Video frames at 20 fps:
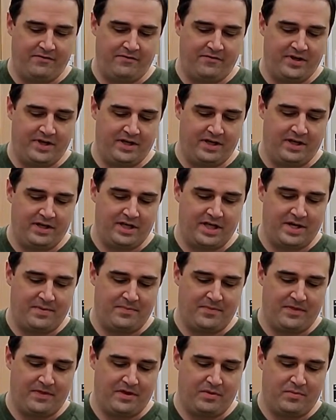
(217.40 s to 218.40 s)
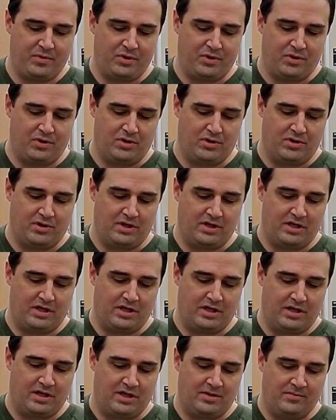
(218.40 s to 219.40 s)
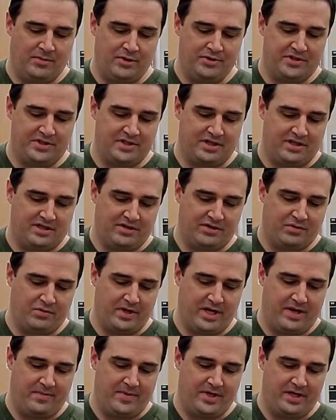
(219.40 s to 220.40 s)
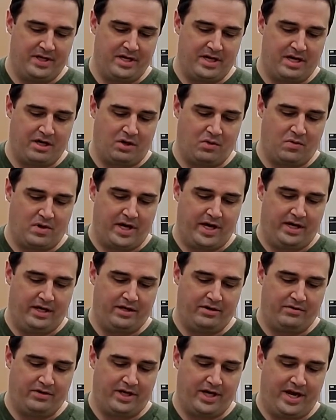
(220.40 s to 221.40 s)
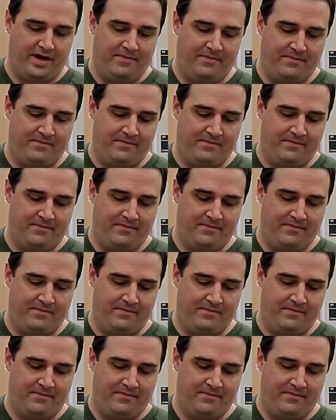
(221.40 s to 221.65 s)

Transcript: fill up the bowl almost all the way, but not quite, okay?